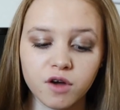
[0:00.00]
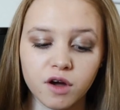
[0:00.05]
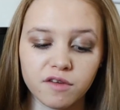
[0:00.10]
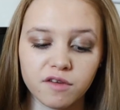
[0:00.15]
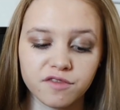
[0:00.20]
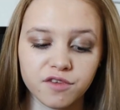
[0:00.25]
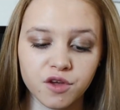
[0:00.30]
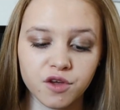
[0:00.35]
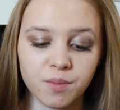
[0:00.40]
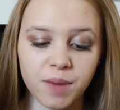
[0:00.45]
got a
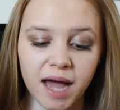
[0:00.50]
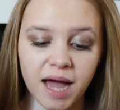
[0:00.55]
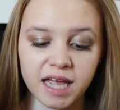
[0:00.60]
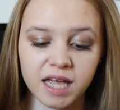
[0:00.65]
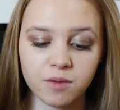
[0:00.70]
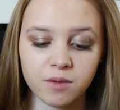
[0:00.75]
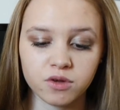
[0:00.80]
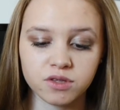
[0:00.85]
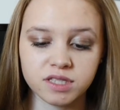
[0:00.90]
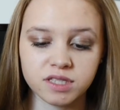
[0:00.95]
few
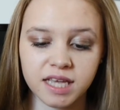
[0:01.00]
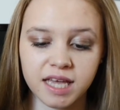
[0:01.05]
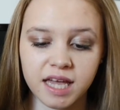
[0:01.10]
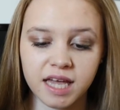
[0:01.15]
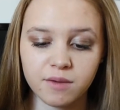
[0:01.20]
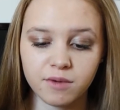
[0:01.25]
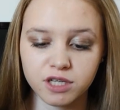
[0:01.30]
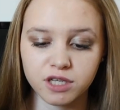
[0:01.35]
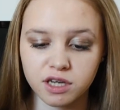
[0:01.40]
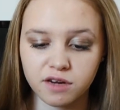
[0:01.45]
packet ones
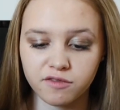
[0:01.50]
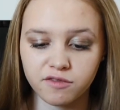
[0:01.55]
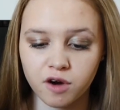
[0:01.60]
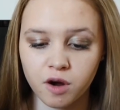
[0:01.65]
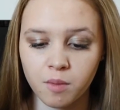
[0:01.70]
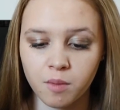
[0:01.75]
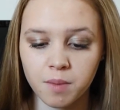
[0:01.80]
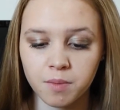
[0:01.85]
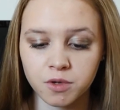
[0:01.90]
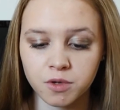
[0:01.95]
here which are
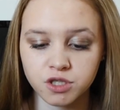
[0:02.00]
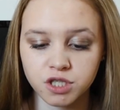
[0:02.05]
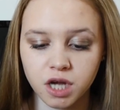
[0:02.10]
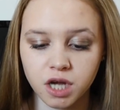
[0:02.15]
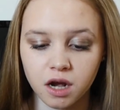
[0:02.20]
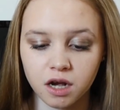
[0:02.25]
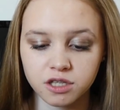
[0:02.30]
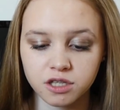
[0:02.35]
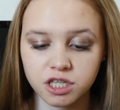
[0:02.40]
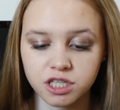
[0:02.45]
from
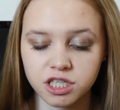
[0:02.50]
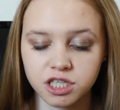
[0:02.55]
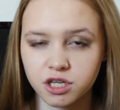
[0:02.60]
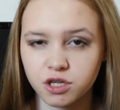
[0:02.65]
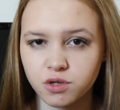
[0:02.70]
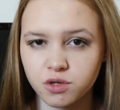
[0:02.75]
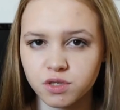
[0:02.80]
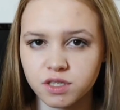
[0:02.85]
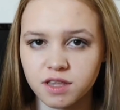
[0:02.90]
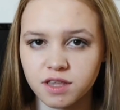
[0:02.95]
Montage
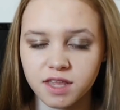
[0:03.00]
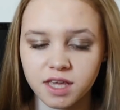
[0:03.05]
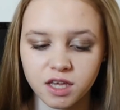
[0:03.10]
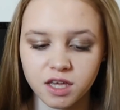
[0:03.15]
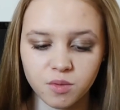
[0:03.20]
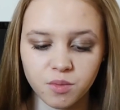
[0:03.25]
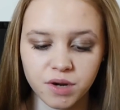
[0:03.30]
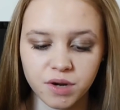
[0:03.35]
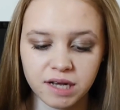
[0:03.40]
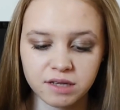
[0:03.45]
Genus, I think
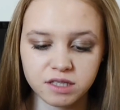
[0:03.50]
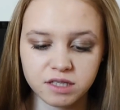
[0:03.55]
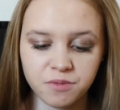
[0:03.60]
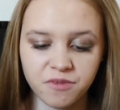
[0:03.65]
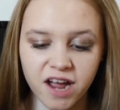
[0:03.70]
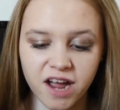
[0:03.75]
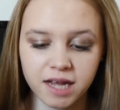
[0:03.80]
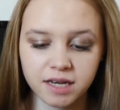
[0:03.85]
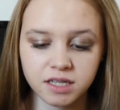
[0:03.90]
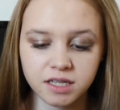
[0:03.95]
you pronounce the
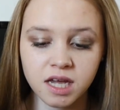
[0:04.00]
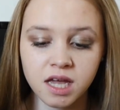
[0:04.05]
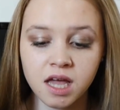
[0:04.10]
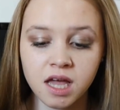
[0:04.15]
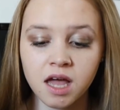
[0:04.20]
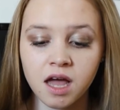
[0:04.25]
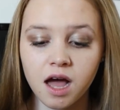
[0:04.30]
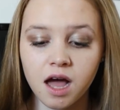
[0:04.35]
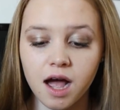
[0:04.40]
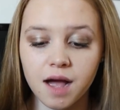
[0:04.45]
brand,
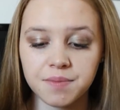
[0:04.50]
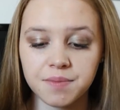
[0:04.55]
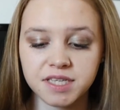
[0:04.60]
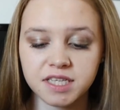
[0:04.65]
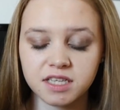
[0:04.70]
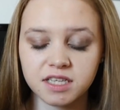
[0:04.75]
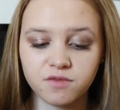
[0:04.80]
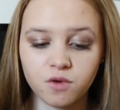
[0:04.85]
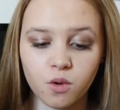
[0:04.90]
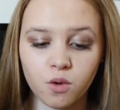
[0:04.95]
and this
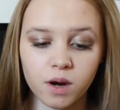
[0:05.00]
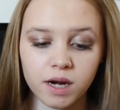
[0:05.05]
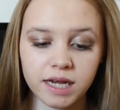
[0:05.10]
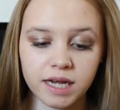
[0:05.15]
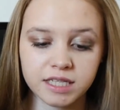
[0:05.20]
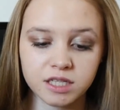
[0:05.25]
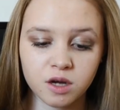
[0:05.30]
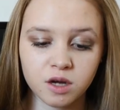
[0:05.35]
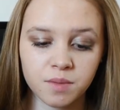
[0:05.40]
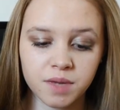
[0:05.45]
is for oily
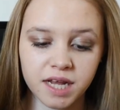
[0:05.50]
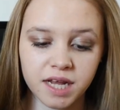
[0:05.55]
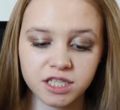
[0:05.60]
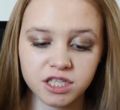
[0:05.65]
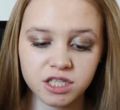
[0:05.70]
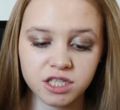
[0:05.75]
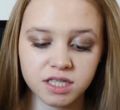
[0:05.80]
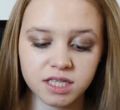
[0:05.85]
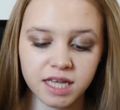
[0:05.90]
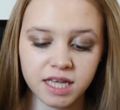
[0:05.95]
to
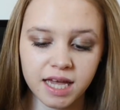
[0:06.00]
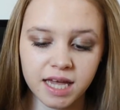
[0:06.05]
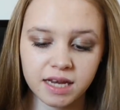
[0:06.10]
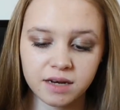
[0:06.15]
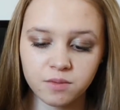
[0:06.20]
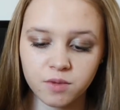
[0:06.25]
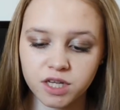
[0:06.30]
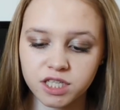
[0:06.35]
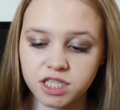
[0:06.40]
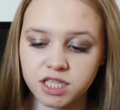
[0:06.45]
combination
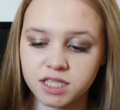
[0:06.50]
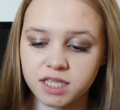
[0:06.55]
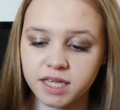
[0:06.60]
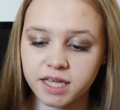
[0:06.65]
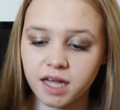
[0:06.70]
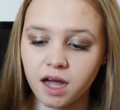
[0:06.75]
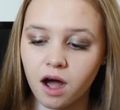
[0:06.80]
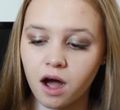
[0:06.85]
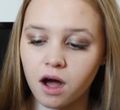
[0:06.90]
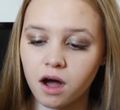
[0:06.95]
skin, which is
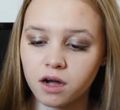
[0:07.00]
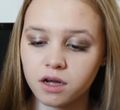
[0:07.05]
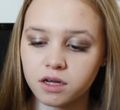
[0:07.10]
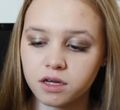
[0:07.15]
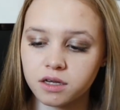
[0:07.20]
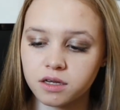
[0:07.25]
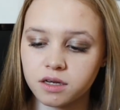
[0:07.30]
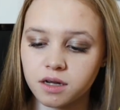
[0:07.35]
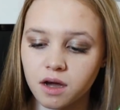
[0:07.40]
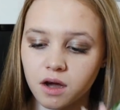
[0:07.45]
the
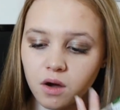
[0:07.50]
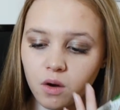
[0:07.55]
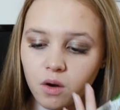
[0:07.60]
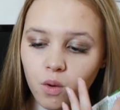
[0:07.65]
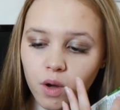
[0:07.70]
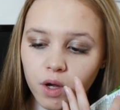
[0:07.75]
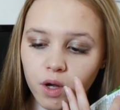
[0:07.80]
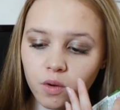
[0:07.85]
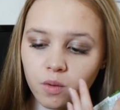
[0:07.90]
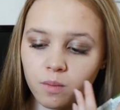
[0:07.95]
Argan
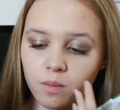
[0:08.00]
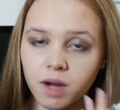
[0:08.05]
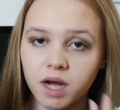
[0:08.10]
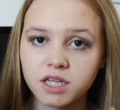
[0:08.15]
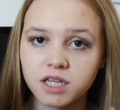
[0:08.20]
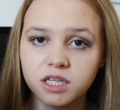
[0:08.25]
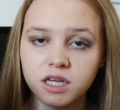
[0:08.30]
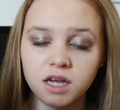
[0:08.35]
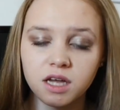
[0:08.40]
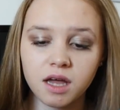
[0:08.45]
Oil
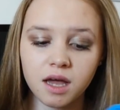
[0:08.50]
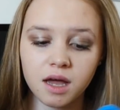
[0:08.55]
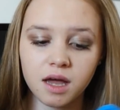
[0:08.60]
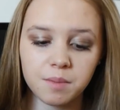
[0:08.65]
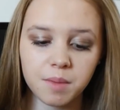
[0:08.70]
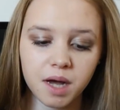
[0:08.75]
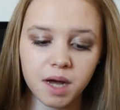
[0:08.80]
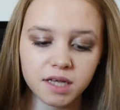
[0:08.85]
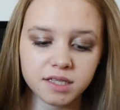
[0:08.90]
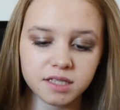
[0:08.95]
Mud
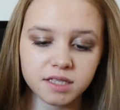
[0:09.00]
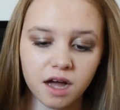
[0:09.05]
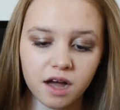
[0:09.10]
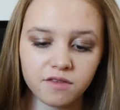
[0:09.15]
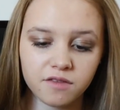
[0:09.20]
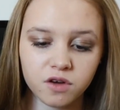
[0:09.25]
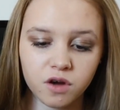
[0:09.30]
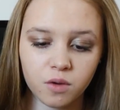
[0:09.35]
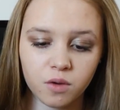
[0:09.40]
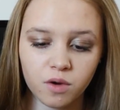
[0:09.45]
mask.
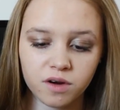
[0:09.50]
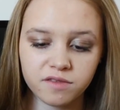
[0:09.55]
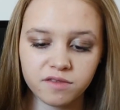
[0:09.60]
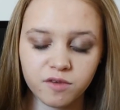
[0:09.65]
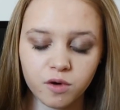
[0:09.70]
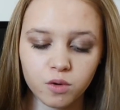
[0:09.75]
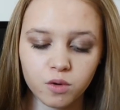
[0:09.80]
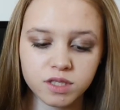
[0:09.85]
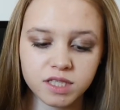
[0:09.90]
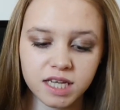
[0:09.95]
I've got one
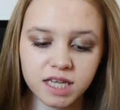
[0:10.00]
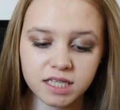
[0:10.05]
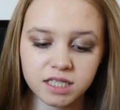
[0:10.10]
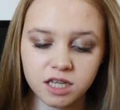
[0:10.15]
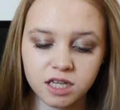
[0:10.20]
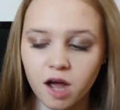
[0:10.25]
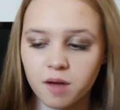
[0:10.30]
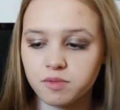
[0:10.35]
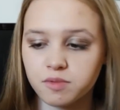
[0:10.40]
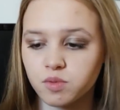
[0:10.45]
for all skin
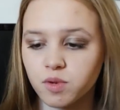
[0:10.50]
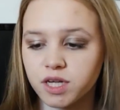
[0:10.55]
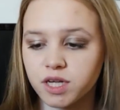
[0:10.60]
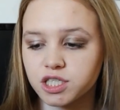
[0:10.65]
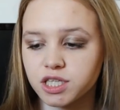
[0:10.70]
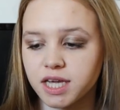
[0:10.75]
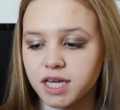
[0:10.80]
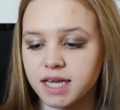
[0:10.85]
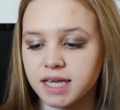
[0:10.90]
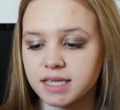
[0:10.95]
types,
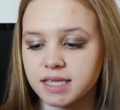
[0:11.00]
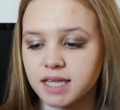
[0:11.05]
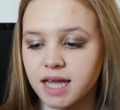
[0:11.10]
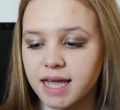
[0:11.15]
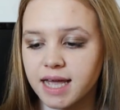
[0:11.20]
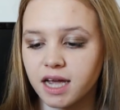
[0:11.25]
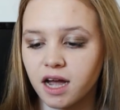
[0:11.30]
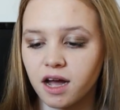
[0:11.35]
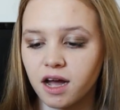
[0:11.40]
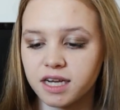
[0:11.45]
which is
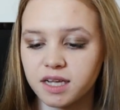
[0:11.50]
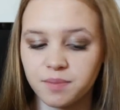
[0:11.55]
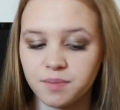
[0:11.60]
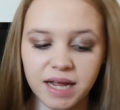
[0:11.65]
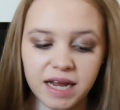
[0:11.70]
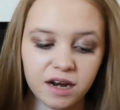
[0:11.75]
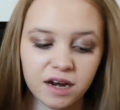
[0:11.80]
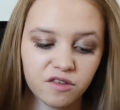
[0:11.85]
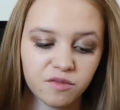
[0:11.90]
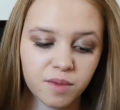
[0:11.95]
a honey
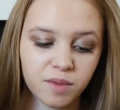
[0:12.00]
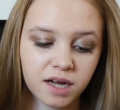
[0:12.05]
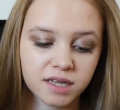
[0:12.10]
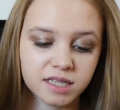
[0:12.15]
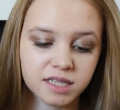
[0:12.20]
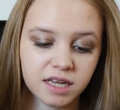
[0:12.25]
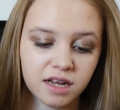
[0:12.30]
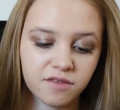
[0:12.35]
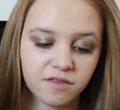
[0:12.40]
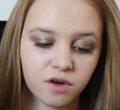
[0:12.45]
peel off
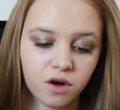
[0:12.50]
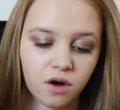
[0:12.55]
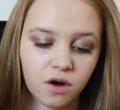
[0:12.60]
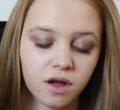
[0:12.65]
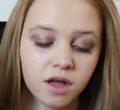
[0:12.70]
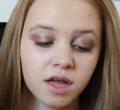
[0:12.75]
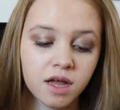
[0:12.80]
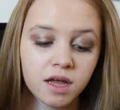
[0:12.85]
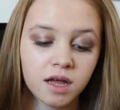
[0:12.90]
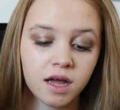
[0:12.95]
mask, and I've got
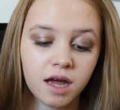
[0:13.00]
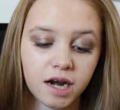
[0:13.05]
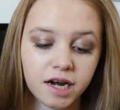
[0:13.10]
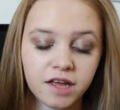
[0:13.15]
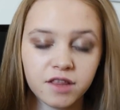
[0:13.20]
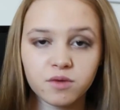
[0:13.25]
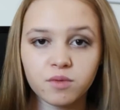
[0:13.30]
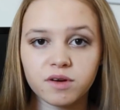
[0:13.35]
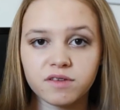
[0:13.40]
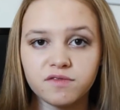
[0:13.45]

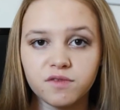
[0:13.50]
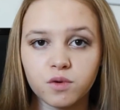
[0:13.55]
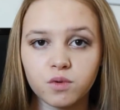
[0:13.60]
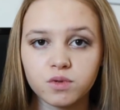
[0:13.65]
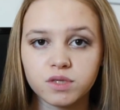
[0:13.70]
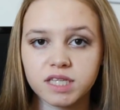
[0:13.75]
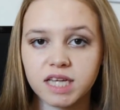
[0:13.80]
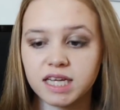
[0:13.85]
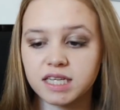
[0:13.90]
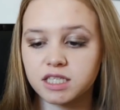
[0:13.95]
another one for all
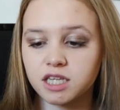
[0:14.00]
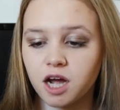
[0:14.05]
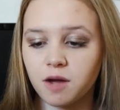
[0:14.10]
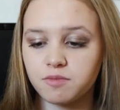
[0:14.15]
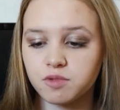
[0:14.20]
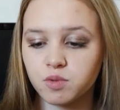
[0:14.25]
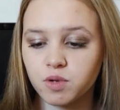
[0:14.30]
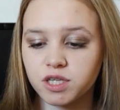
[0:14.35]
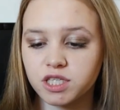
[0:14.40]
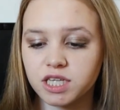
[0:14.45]
skin
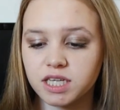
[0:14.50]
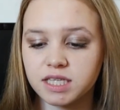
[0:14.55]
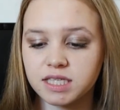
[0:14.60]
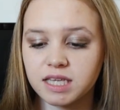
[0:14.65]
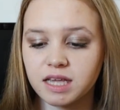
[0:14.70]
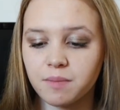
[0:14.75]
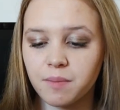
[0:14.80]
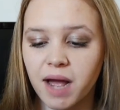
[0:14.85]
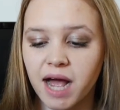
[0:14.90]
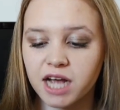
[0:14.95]
types, which is
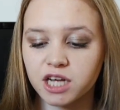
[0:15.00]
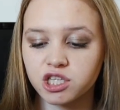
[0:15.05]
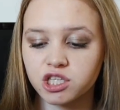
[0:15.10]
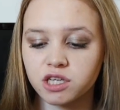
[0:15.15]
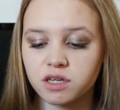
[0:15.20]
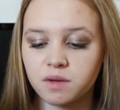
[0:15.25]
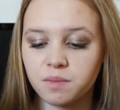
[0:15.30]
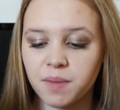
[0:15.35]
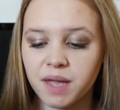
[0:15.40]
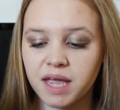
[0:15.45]
the
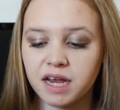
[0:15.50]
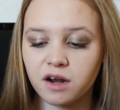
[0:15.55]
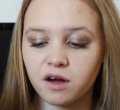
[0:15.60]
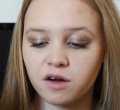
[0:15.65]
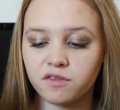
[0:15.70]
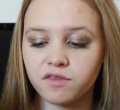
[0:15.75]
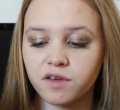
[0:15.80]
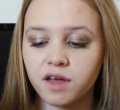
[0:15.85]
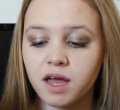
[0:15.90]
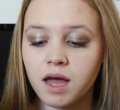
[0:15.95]
Passion Peel
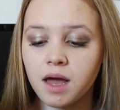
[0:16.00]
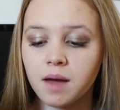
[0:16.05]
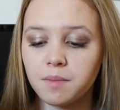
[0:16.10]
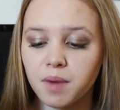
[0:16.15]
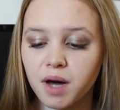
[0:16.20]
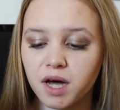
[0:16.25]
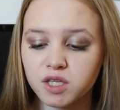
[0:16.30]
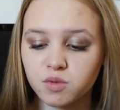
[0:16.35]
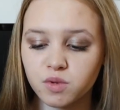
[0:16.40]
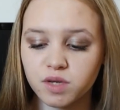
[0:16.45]
Off
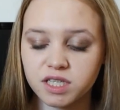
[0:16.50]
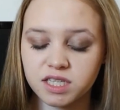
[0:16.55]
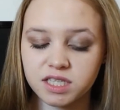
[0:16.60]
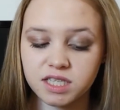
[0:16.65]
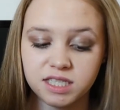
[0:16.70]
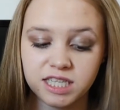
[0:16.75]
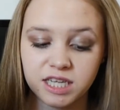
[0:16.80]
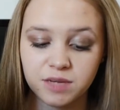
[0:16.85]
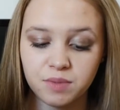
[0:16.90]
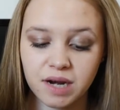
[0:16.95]
mask, which is a
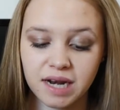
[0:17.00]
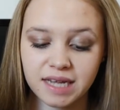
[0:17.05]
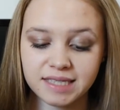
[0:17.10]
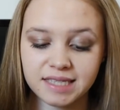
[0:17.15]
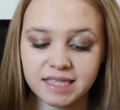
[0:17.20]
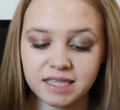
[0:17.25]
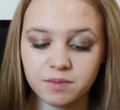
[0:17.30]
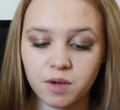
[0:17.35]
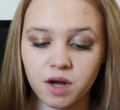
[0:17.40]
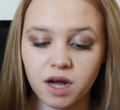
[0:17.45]
deep
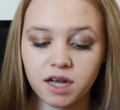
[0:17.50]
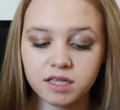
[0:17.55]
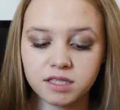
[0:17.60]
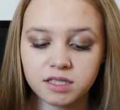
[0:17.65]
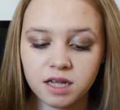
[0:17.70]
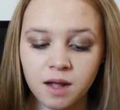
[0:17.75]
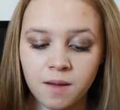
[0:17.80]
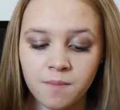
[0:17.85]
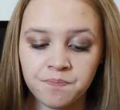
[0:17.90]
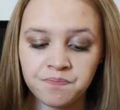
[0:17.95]
cleansing mask.